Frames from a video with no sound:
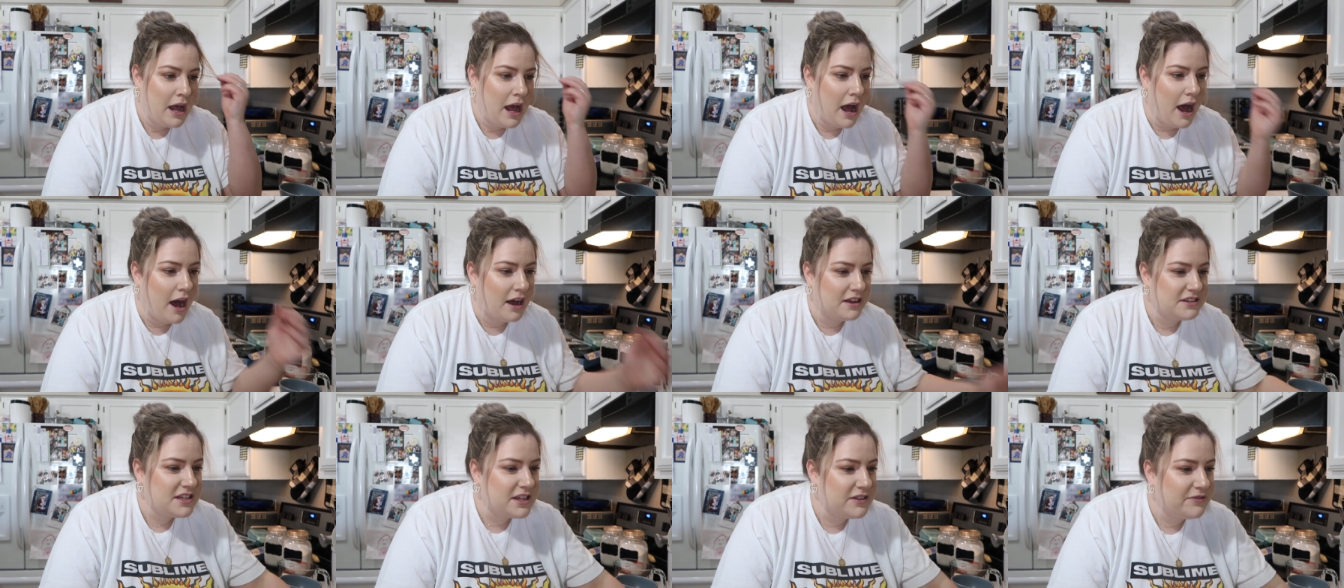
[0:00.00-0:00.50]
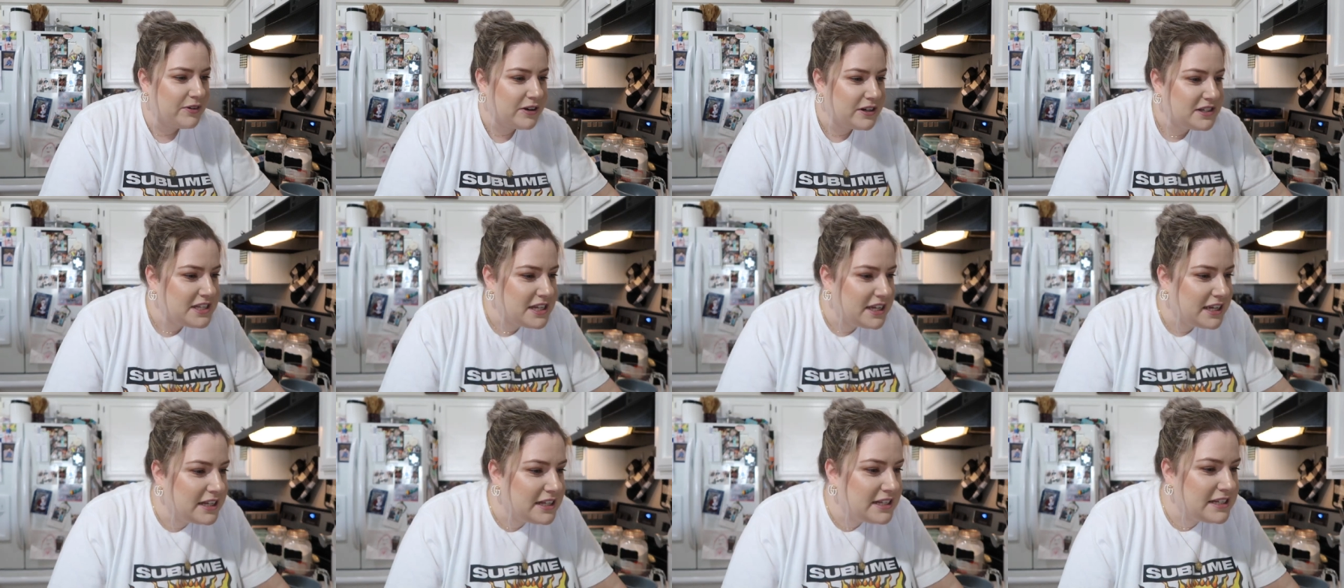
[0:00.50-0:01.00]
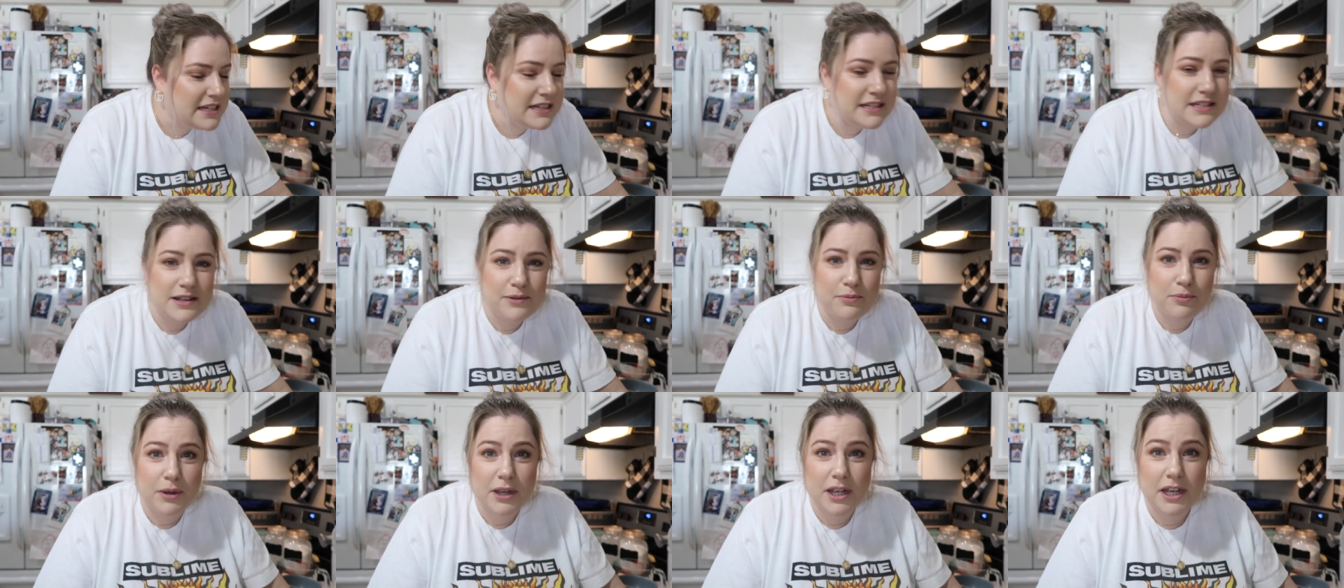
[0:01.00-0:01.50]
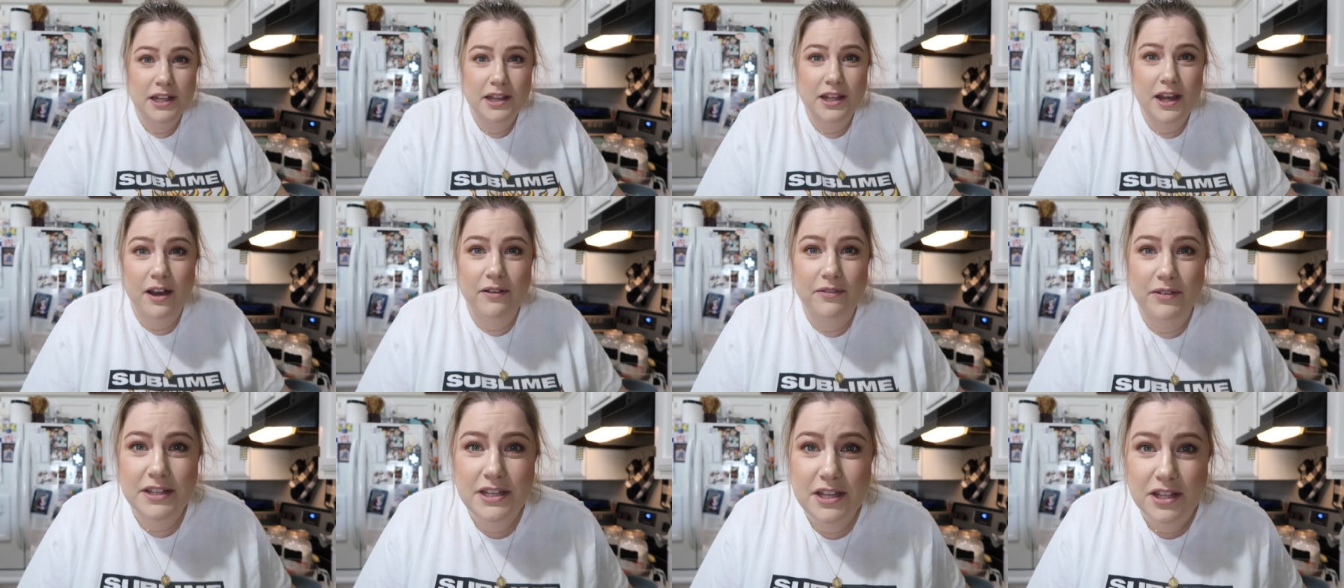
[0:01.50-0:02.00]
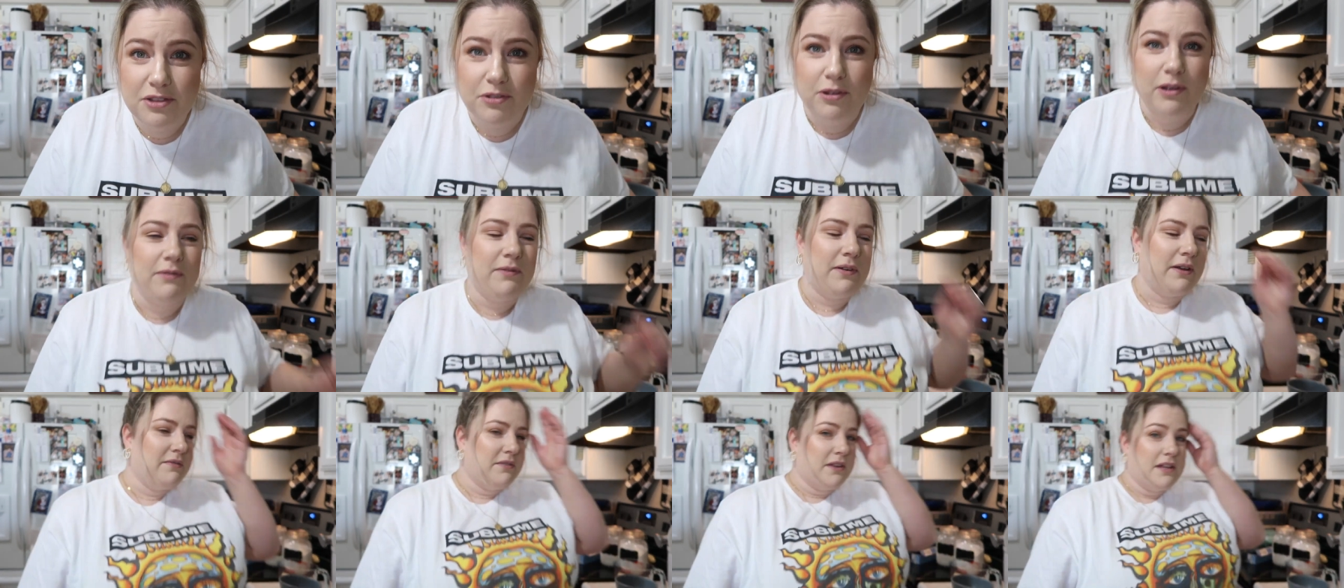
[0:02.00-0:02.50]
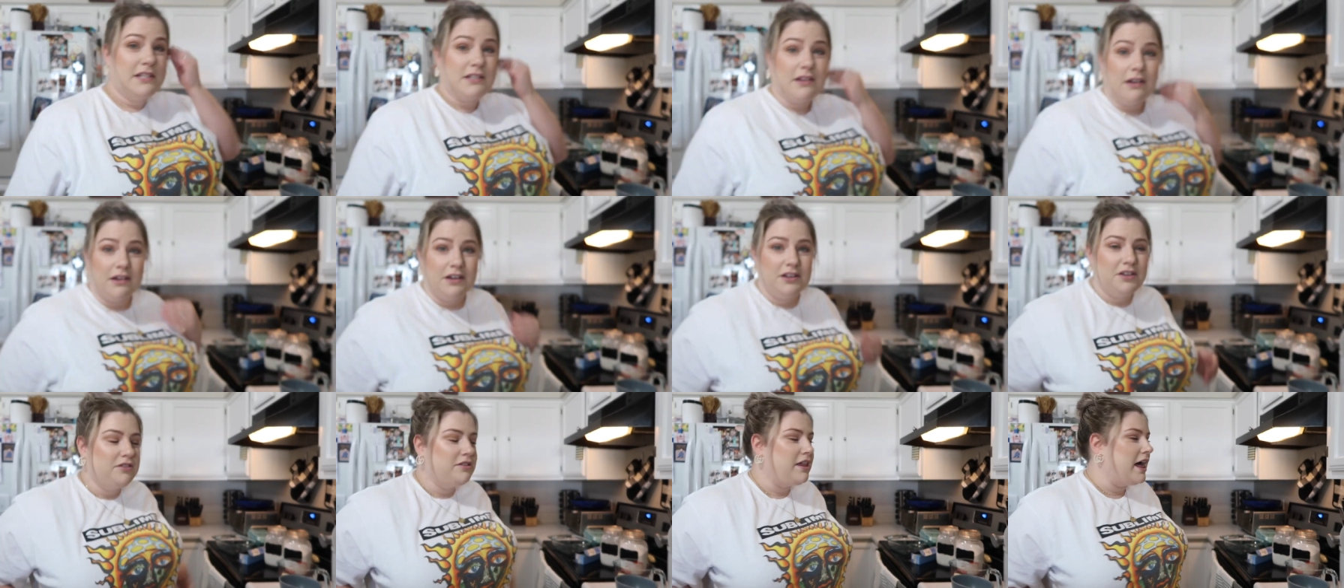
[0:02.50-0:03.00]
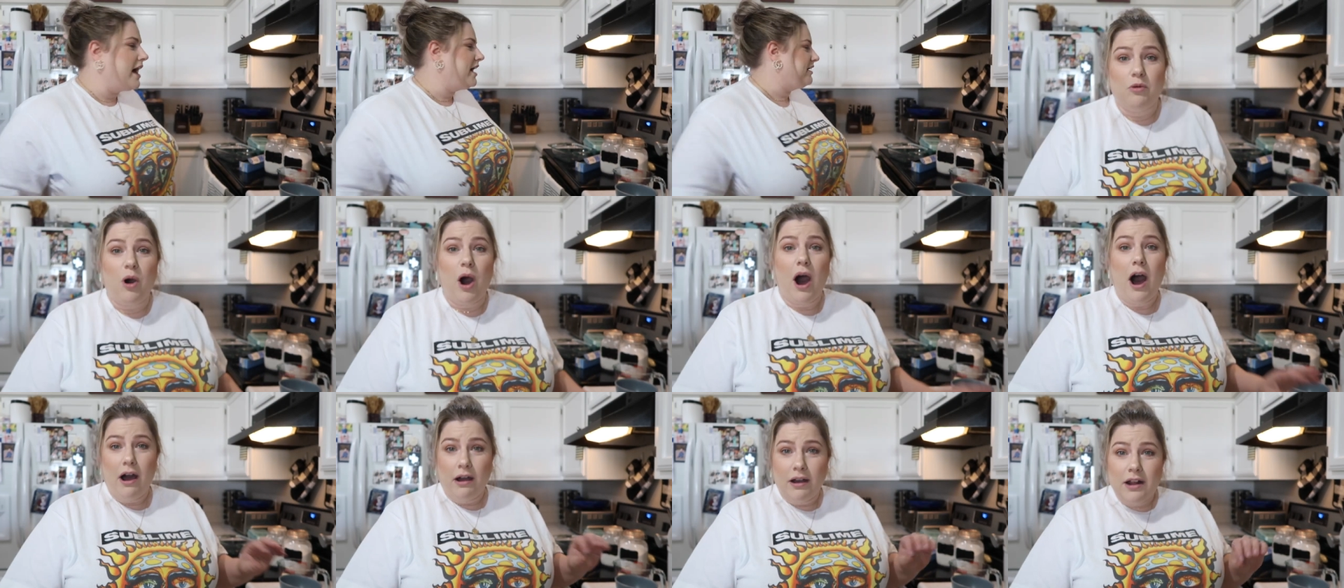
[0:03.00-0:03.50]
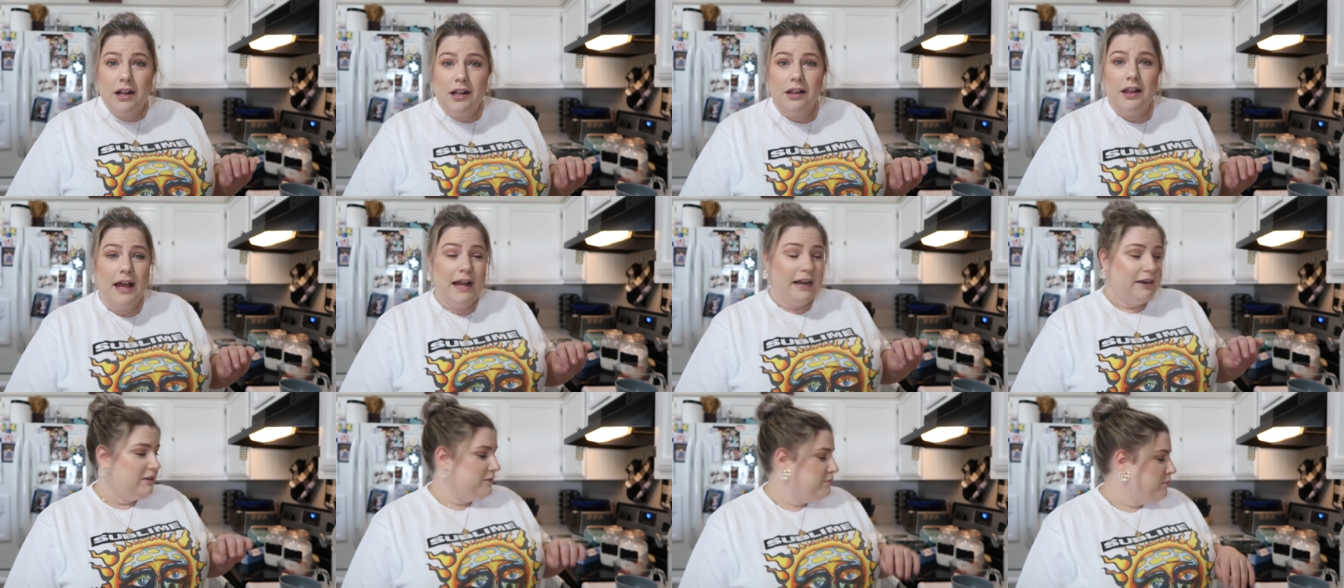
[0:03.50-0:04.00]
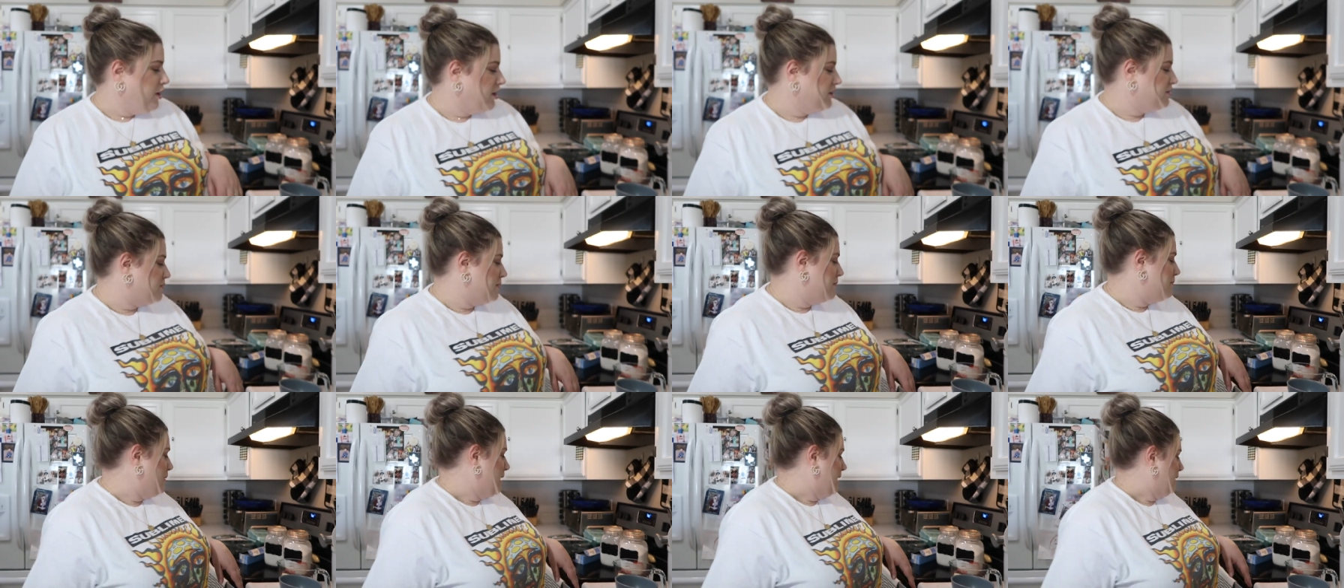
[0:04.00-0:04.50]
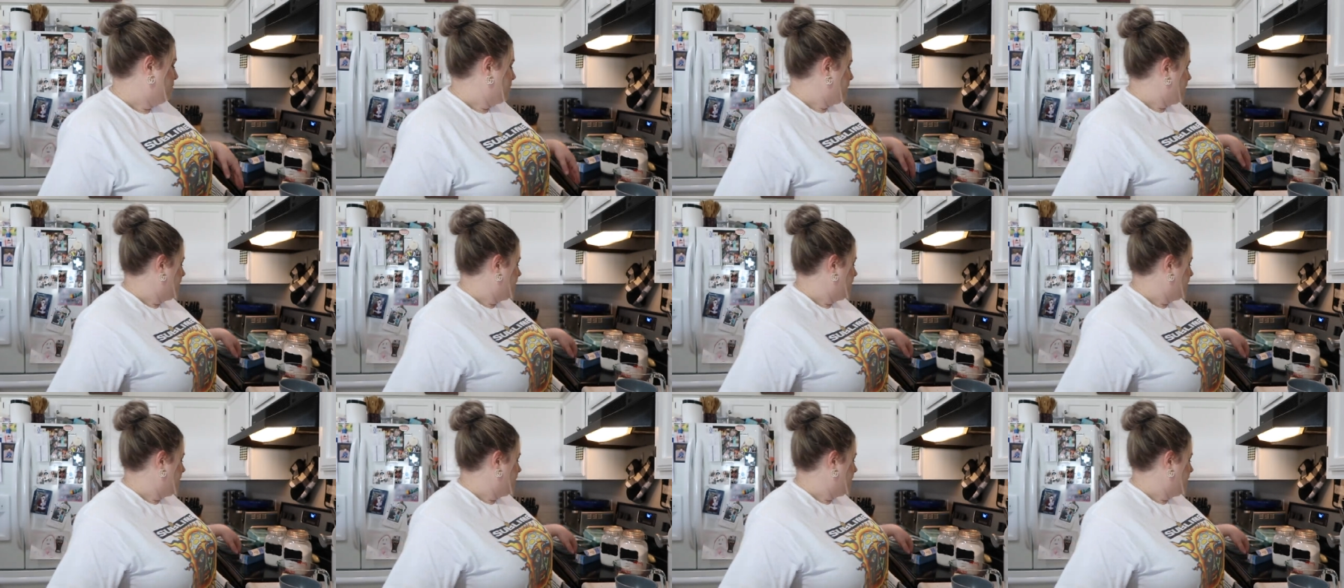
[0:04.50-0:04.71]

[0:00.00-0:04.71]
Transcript: So the first thing it says to preheat the oven to 350, so I'm going to do that. Well, I'm going to line it with parchment paper,